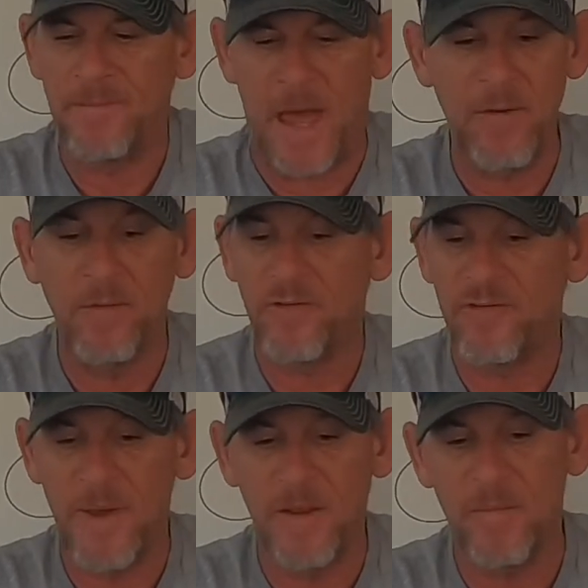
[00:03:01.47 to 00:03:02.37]
I don't
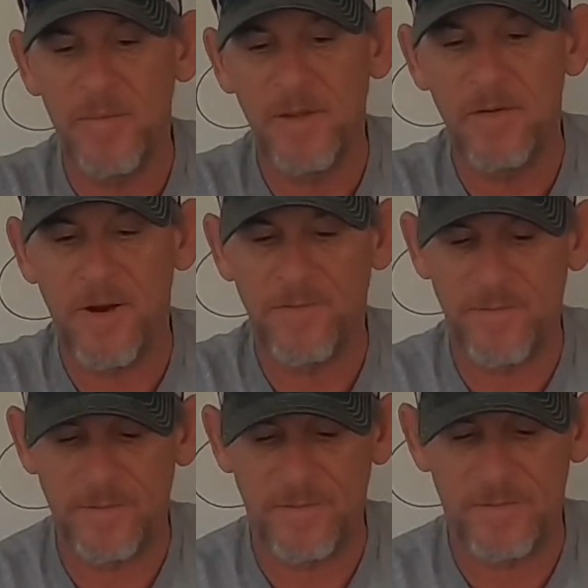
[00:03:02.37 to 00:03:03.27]
smell them either.
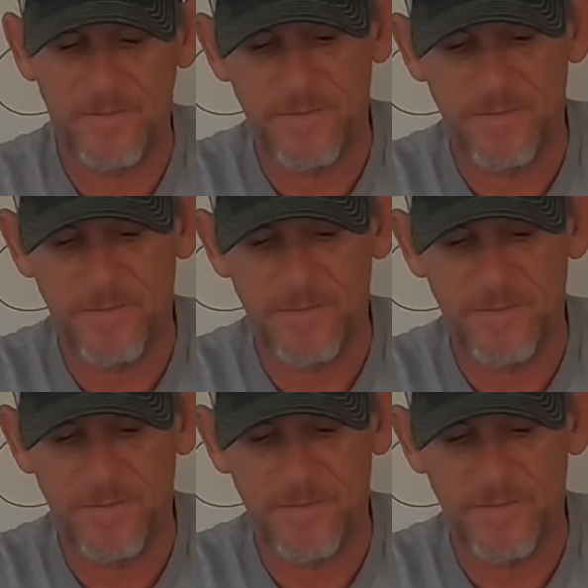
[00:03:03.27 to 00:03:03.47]
I